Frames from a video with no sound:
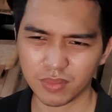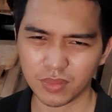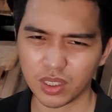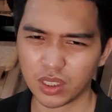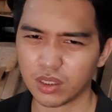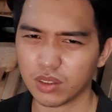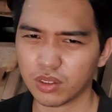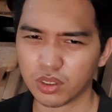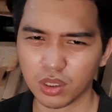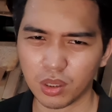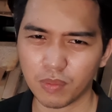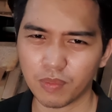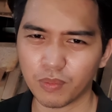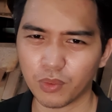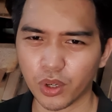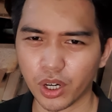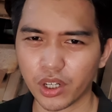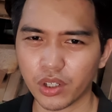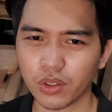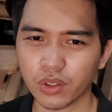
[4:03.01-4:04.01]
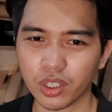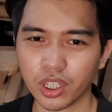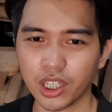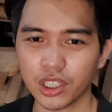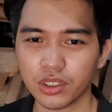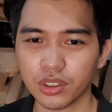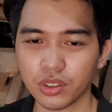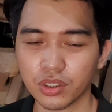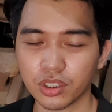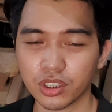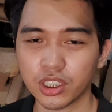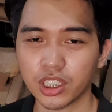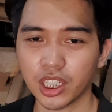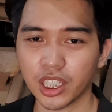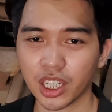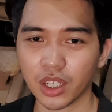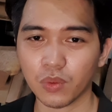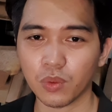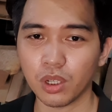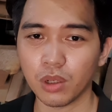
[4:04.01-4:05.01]
in some rare occasions the
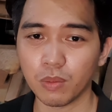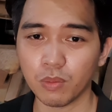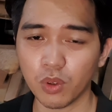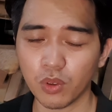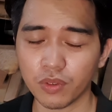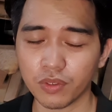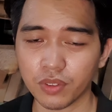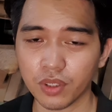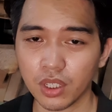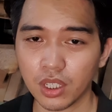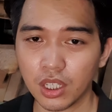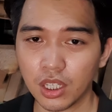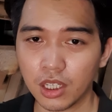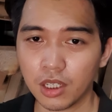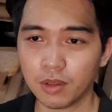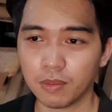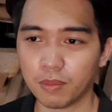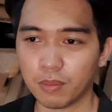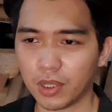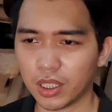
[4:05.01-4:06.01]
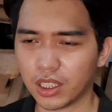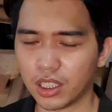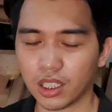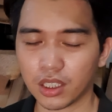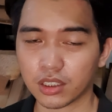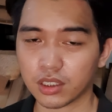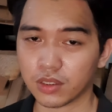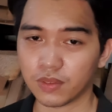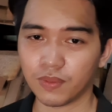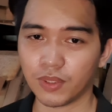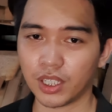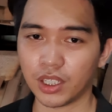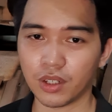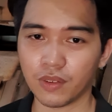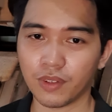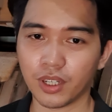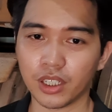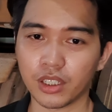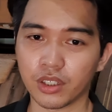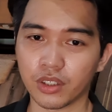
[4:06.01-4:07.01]
neck will move, but that's very
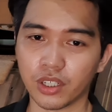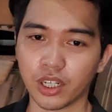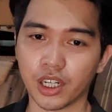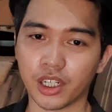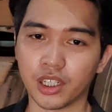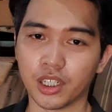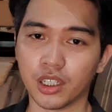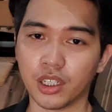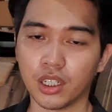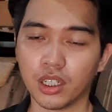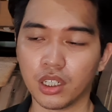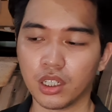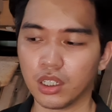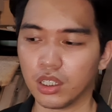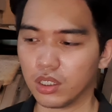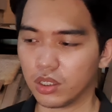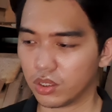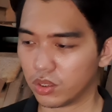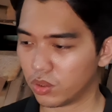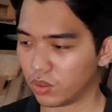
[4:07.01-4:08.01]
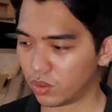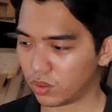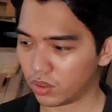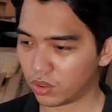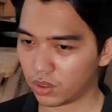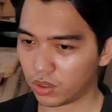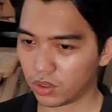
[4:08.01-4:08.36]
very rare. So